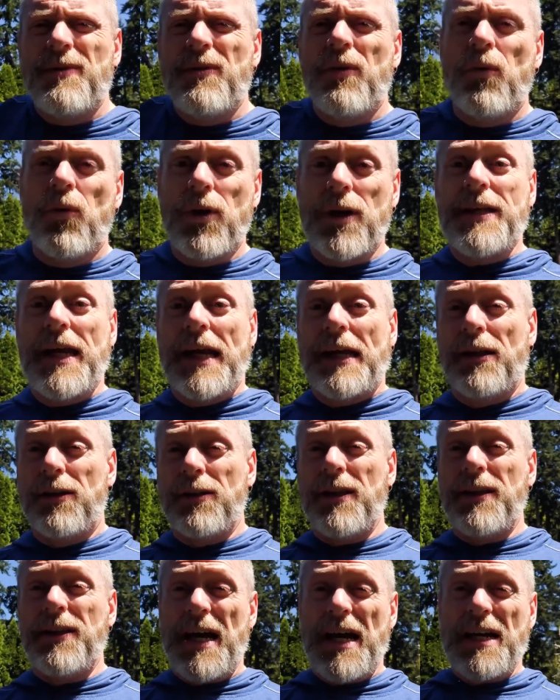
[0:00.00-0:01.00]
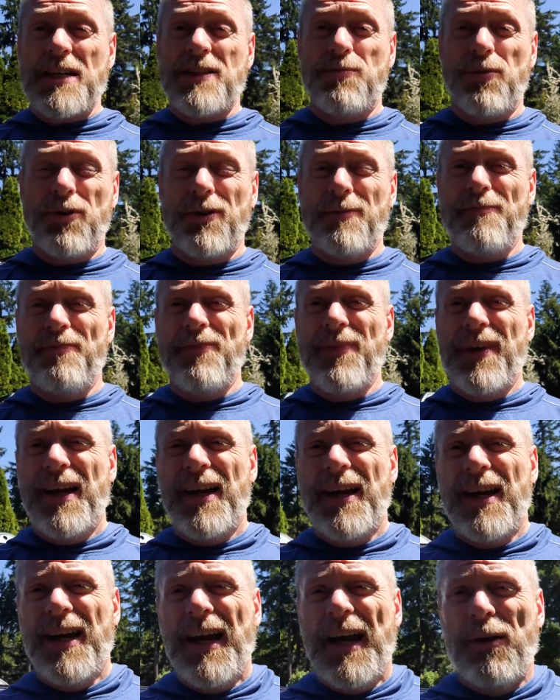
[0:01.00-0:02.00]
We're gonna take a look at the dashboard
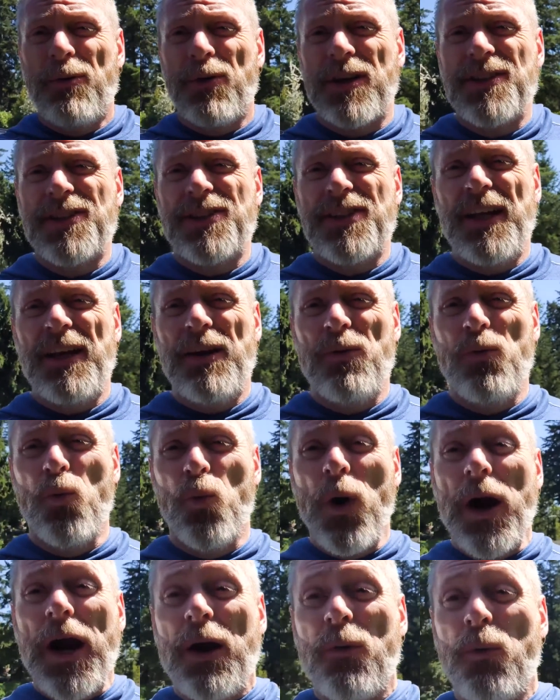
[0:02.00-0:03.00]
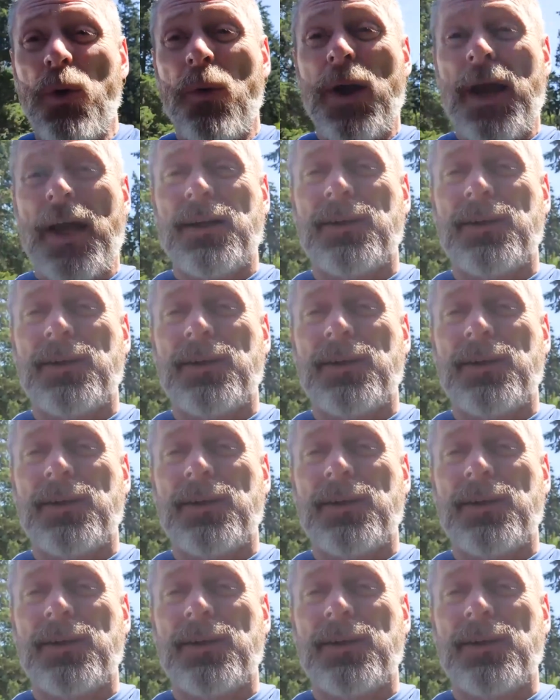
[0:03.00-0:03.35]
and we're gonna see where we went.